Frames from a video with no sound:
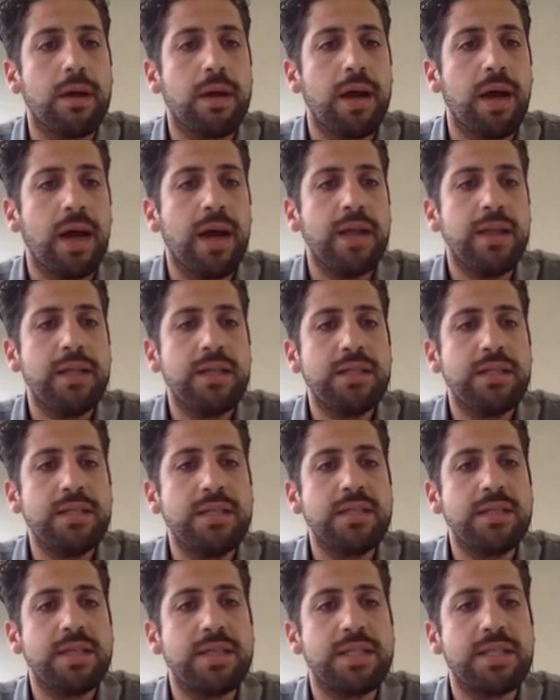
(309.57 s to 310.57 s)
And this
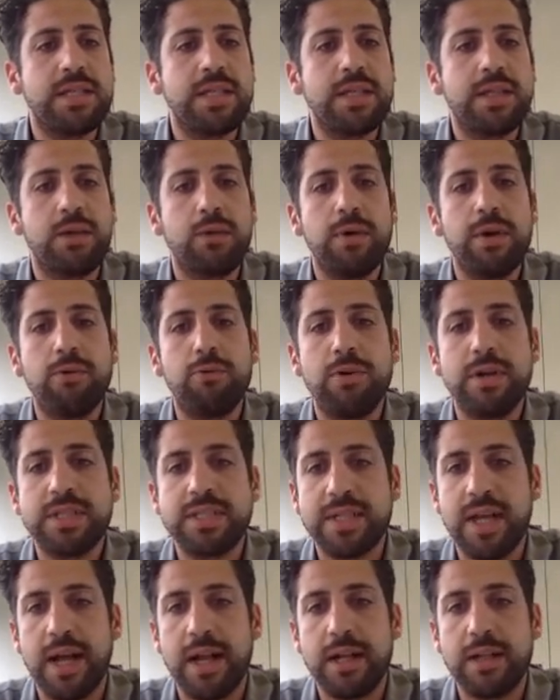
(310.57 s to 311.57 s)
is the sintering
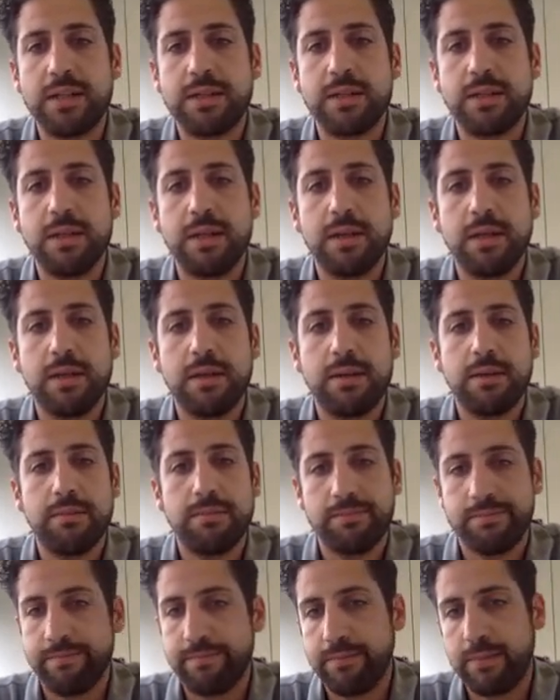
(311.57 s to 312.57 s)
result.
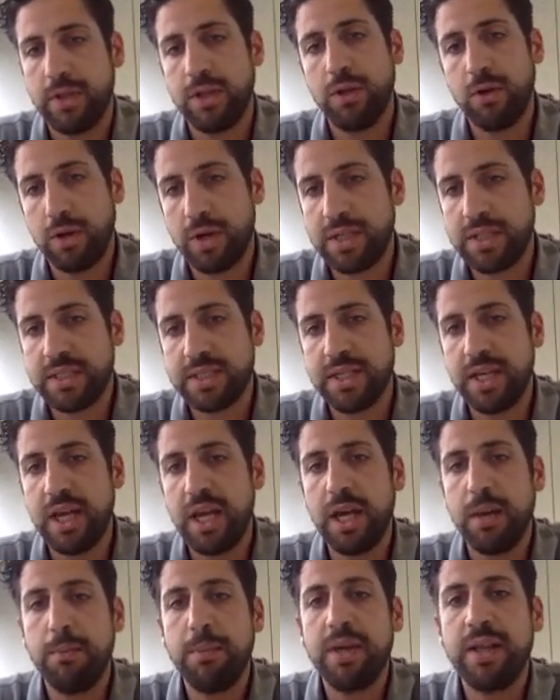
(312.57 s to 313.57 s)
You can
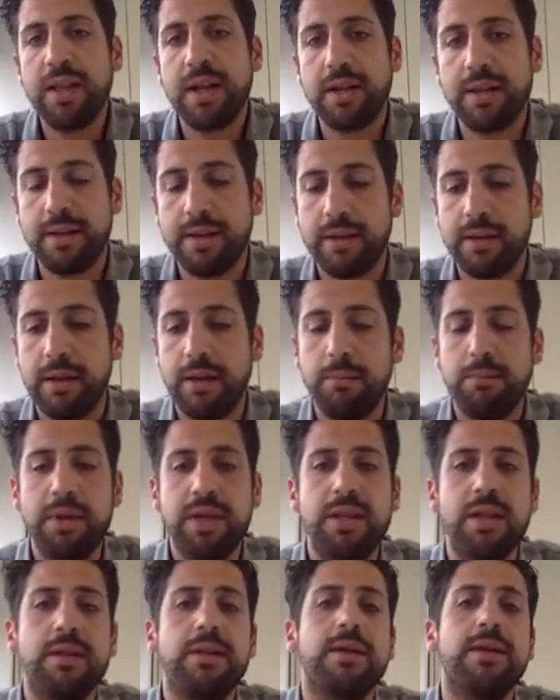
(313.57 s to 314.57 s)
see
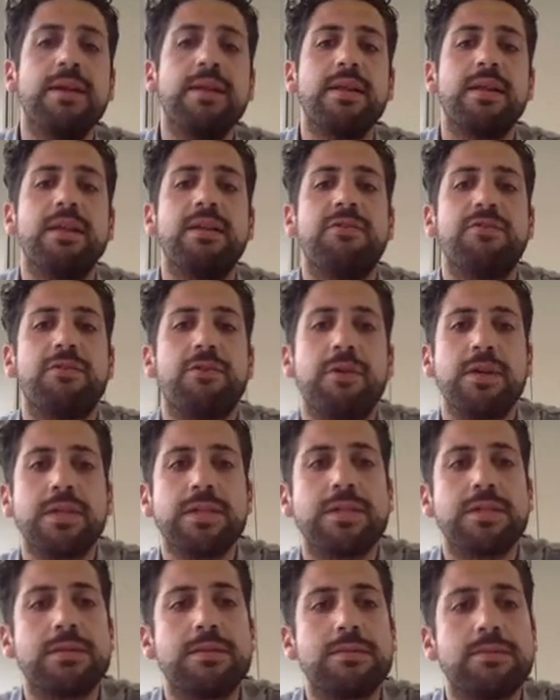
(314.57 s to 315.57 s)
immediately the difference.